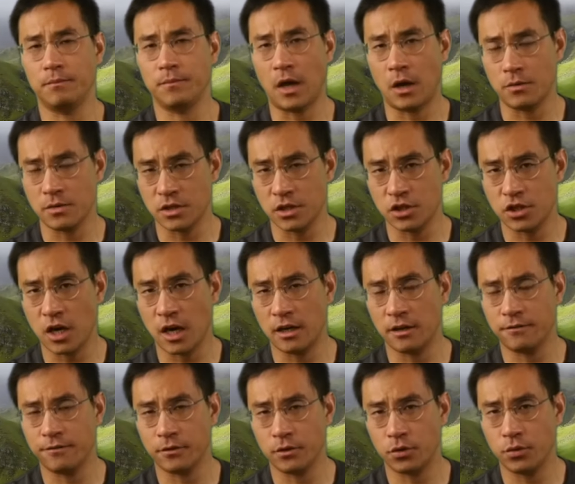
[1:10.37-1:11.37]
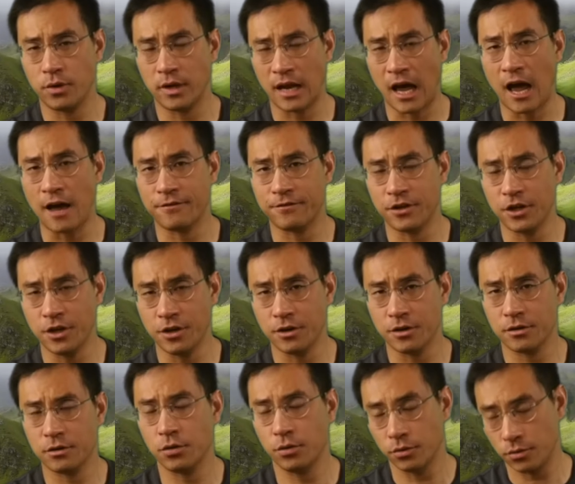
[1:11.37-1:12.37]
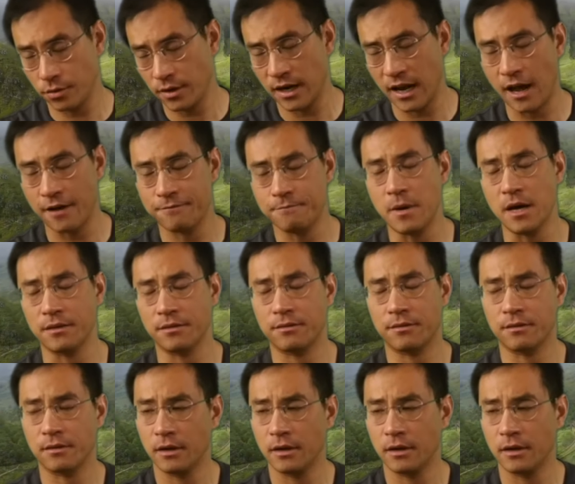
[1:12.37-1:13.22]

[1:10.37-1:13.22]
I was in China for 2.5 months.